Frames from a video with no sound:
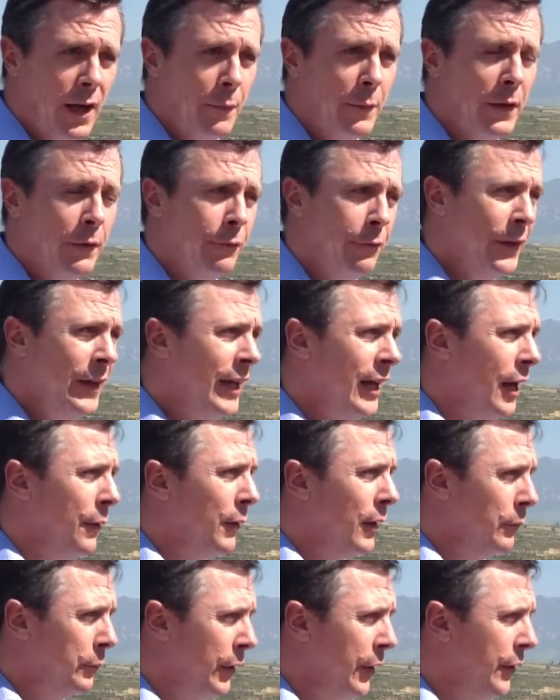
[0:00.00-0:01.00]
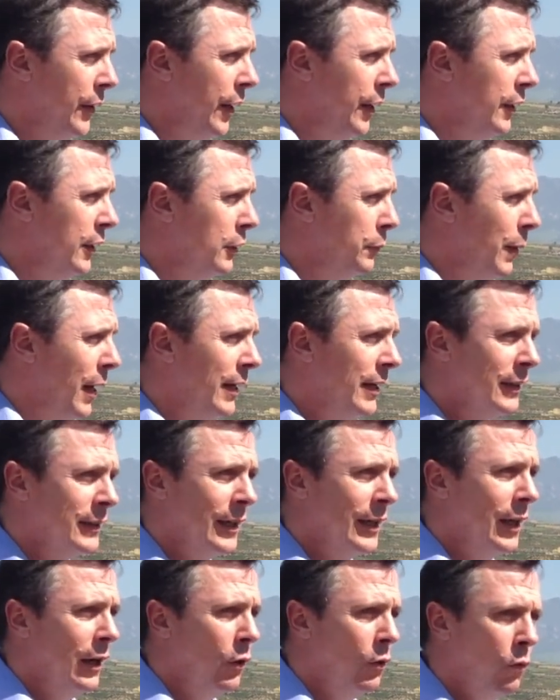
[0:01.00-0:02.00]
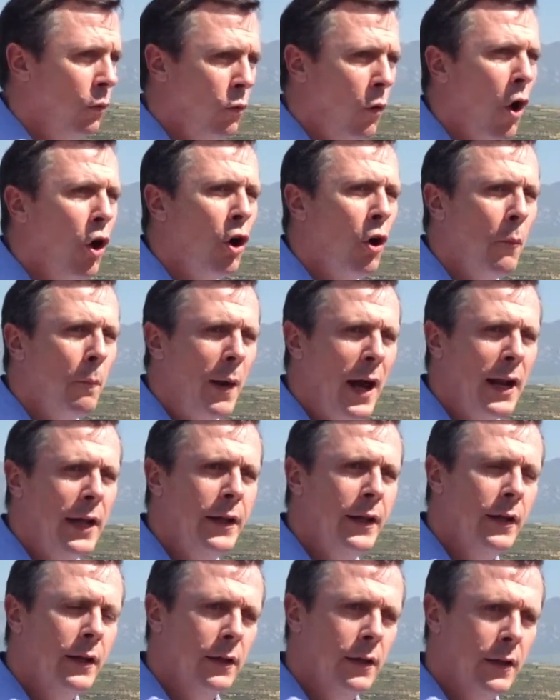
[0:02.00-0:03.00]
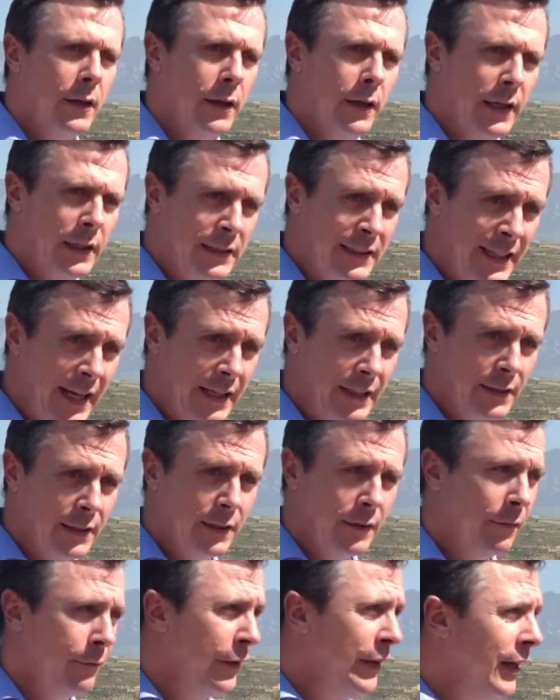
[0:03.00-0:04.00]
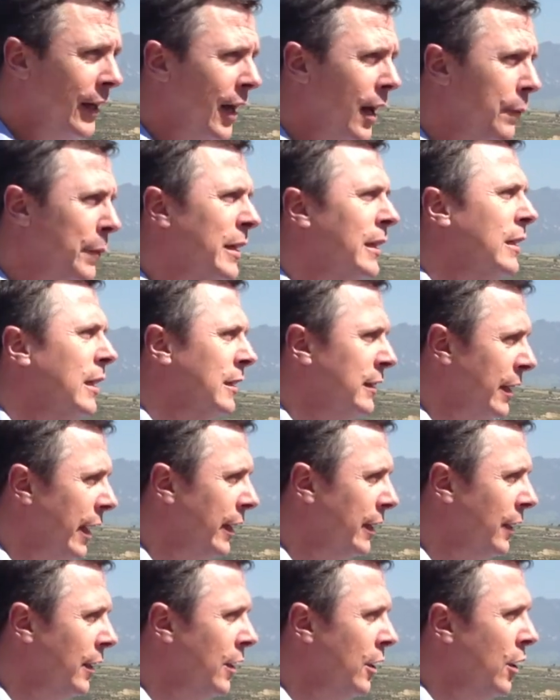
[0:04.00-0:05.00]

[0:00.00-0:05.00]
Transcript: I mean, Finca Valpiedra in Spanish, rock valley estate. Finca means estate.